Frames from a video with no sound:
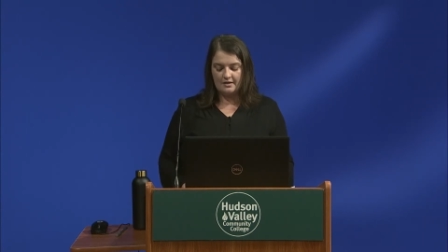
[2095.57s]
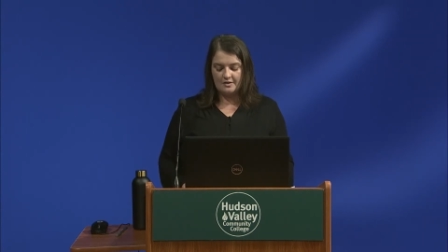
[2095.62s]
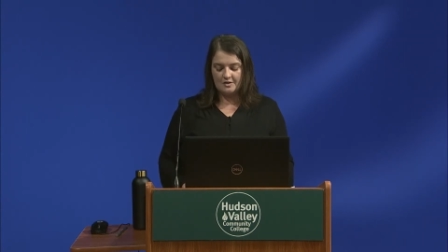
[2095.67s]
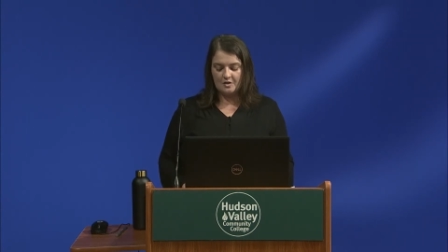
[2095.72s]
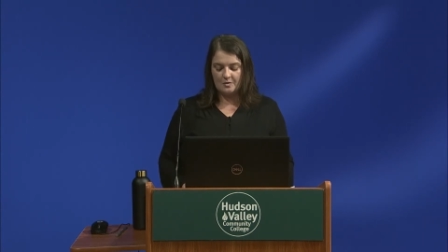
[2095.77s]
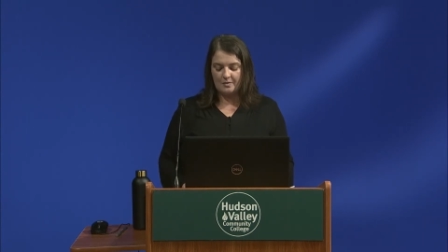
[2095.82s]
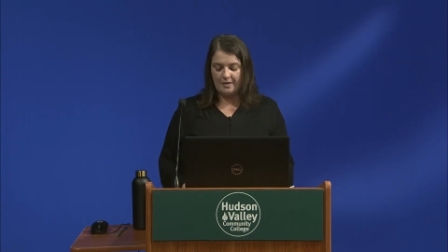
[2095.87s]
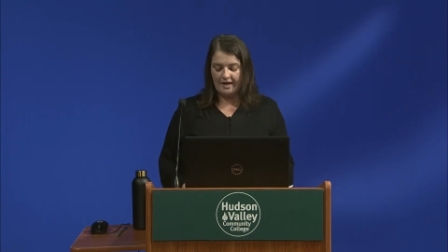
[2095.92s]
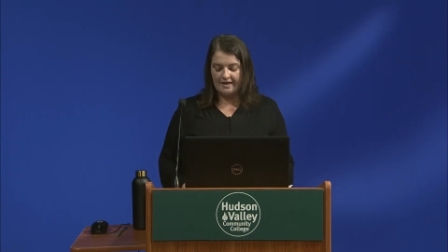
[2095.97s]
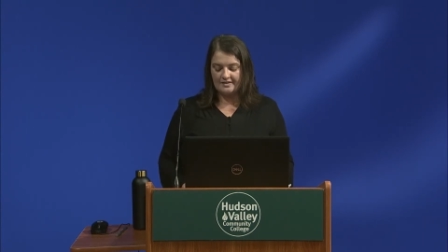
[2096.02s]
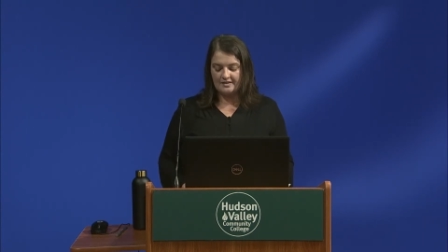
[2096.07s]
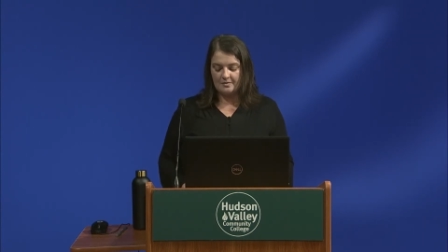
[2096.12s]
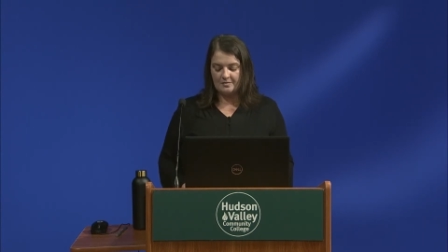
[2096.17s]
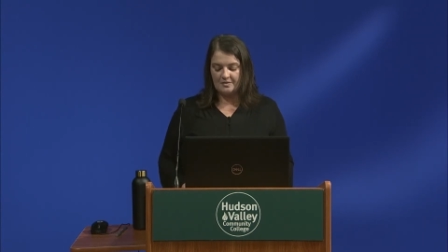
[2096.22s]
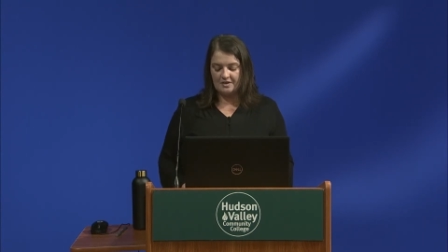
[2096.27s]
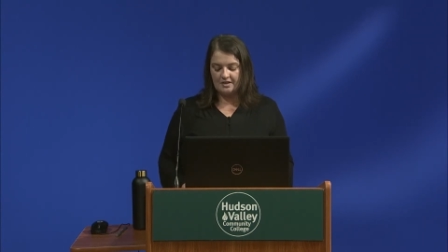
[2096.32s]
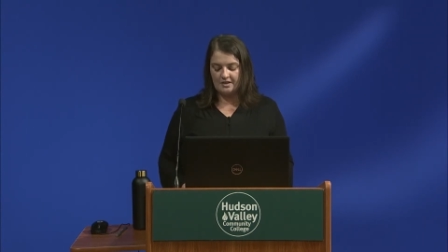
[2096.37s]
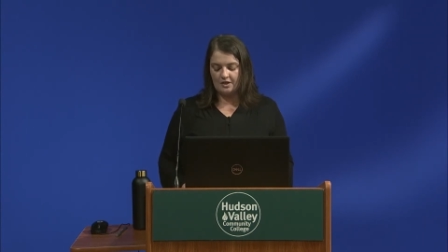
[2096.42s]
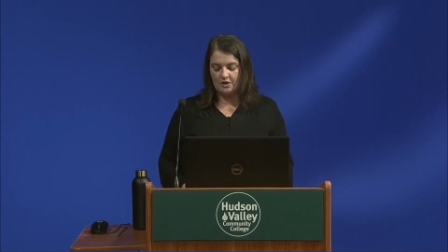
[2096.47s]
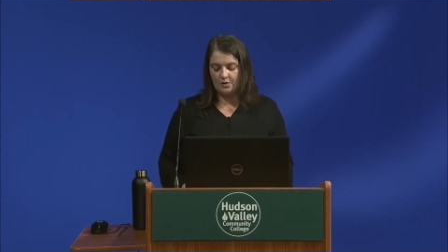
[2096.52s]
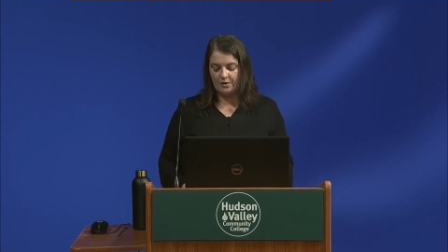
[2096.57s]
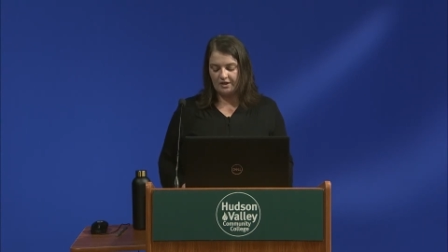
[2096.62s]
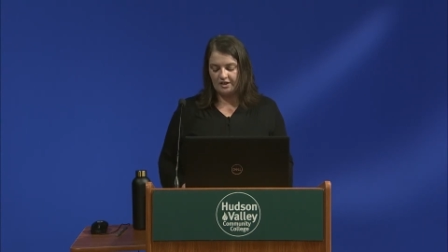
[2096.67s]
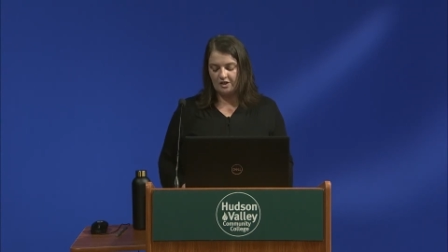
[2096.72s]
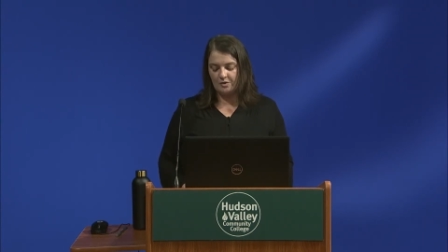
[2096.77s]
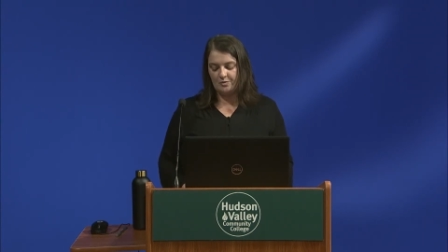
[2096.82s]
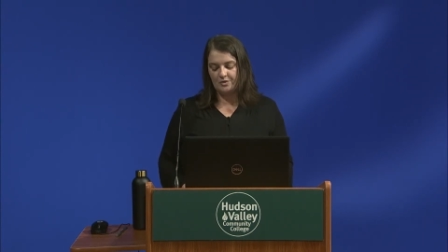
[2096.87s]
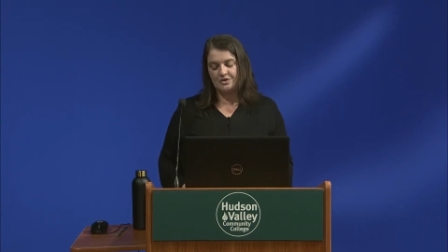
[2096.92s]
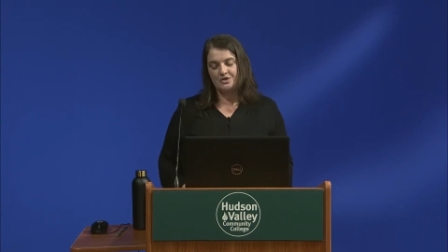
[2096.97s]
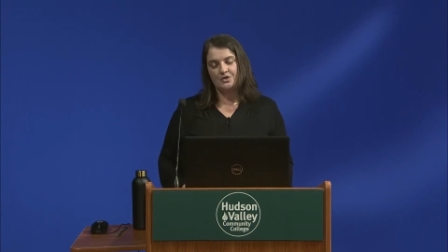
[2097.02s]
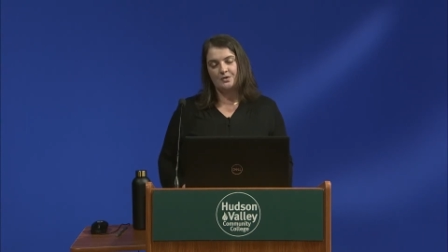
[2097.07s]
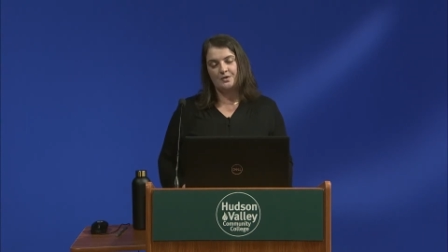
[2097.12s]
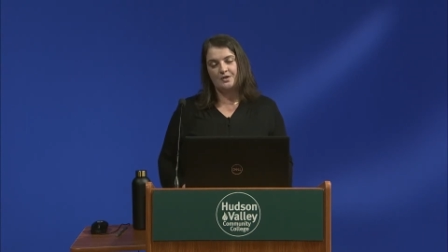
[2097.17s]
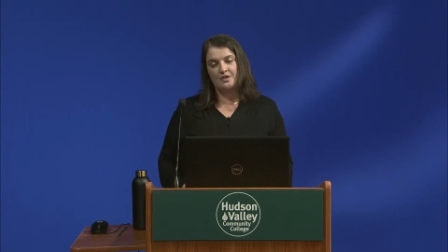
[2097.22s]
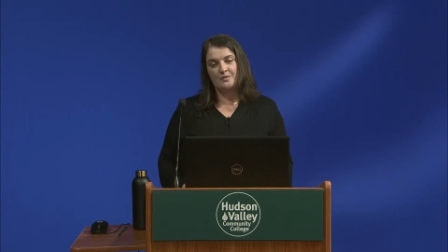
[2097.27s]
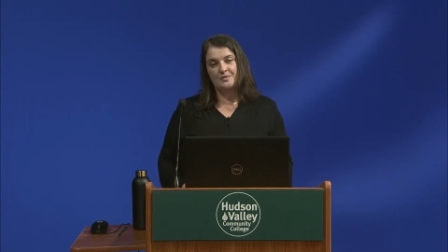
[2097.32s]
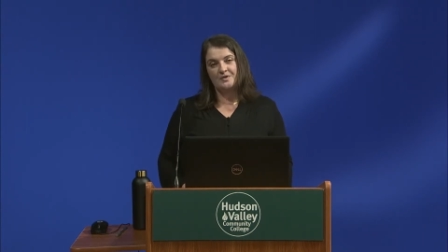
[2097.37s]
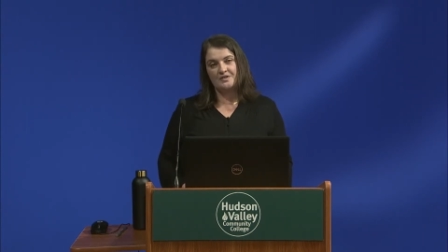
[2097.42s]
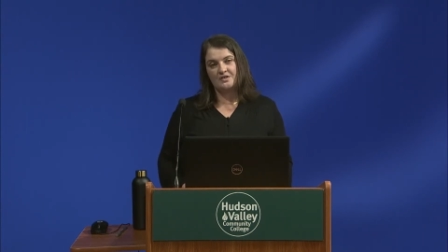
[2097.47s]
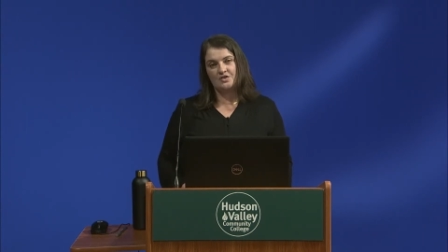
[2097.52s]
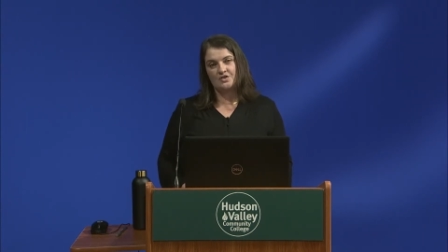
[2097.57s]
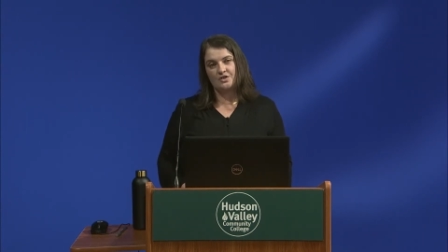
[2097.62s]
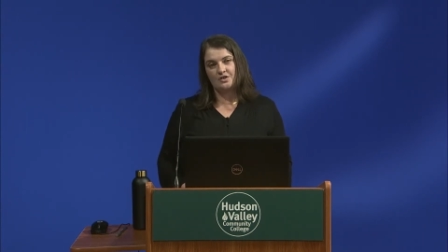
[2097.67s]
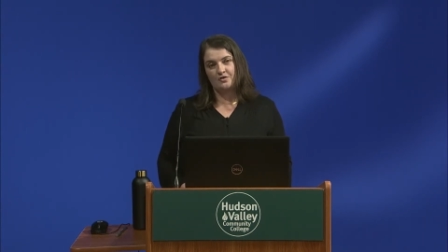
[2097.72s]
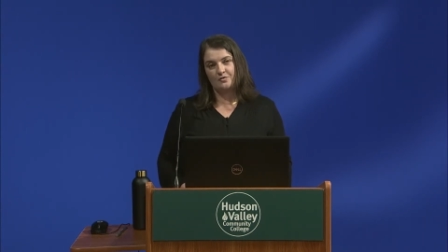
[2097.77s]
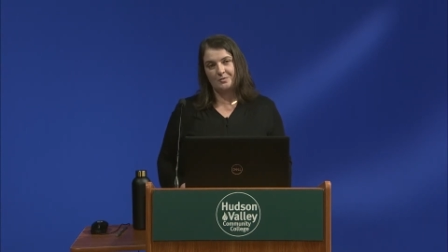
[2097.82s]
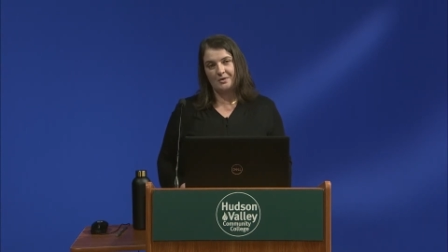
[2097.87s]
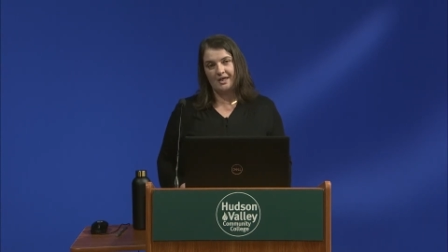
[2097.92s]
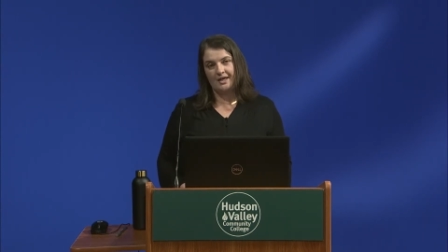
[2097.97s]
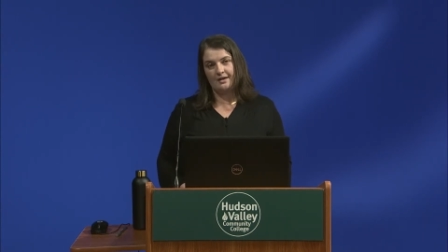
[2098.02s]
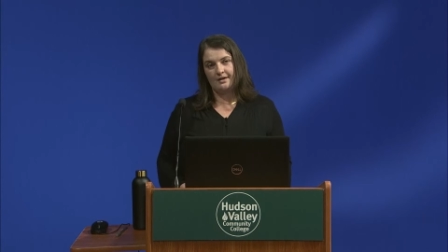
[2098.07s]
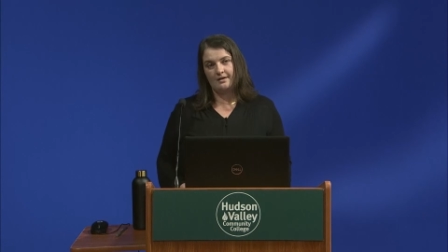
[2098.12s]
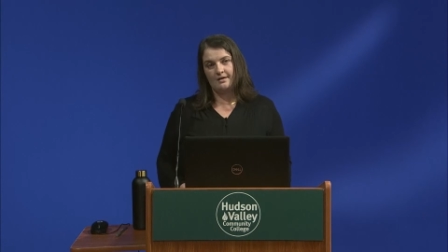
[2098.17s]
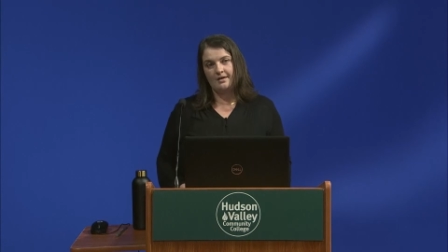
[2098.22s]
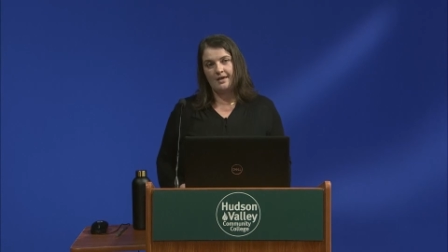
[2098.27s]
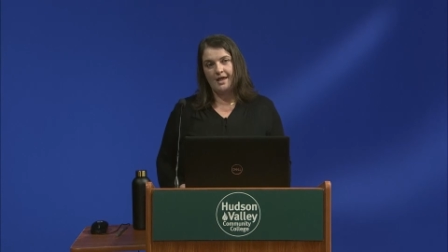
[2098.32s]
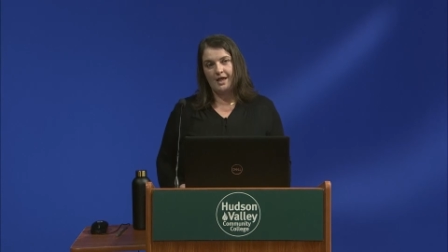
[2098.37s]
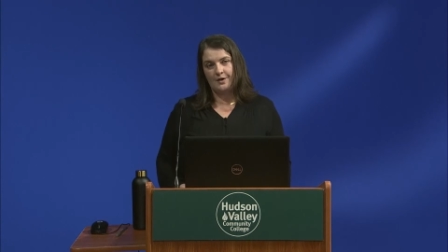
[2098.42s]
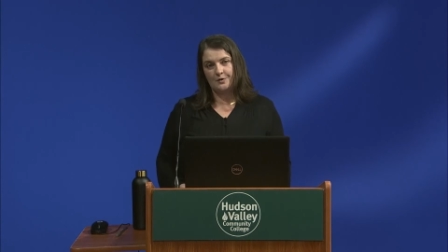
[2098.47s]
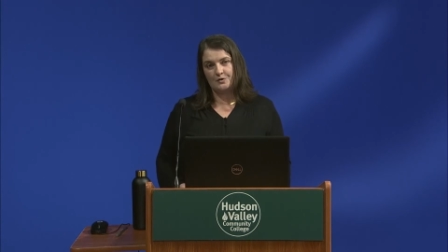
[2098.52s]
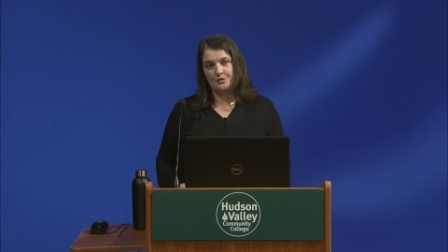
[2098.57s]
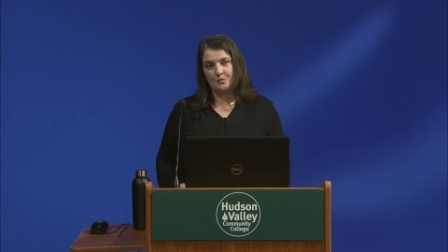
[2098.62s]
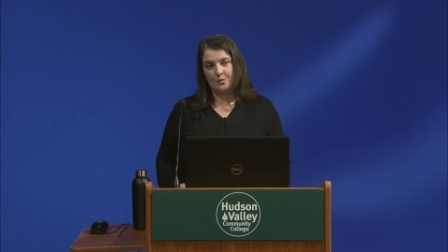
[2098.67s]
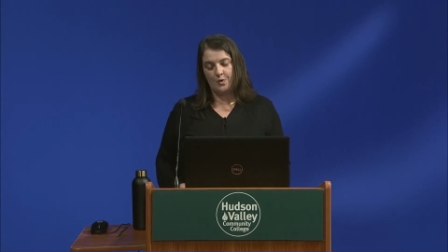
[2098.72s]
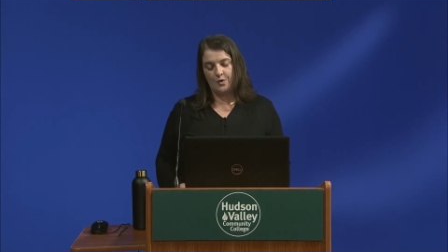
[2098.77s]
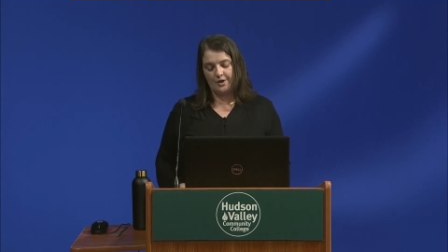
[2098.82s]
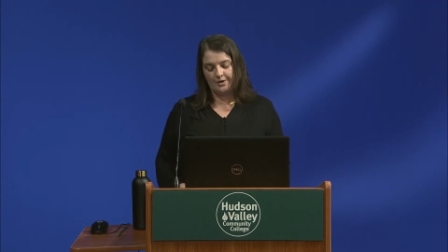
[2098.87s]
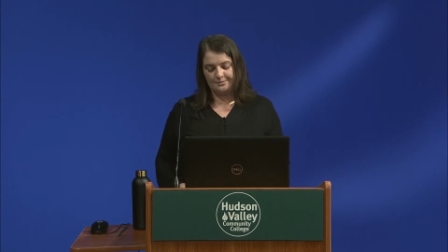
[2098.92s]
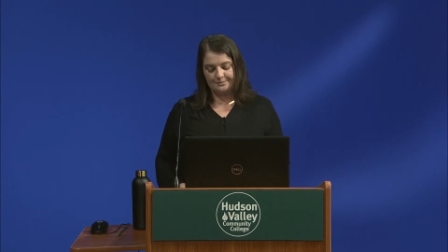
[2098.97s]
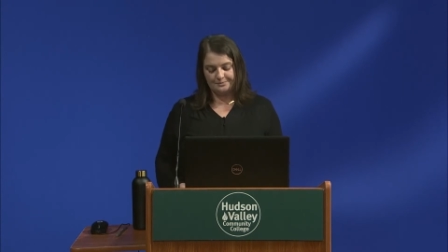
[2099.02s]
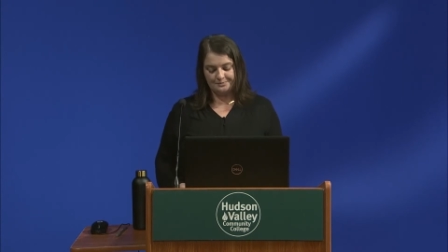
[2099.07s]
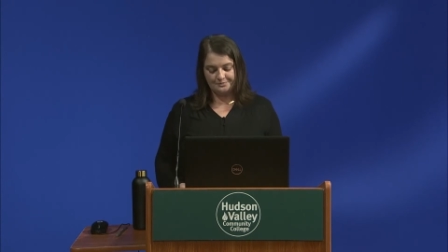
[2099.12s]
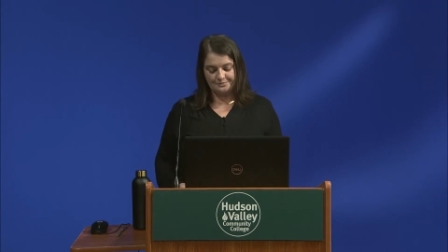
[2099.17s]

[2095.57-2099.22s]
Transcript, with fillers: to buy something that quickly puts you in the position of being house poor.